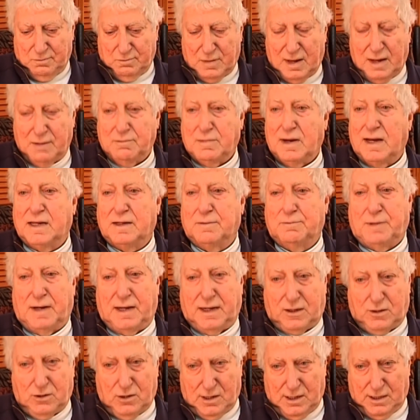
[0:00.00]
My mother,
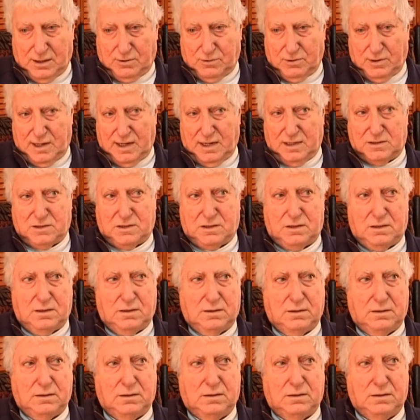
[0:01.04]
by contrast,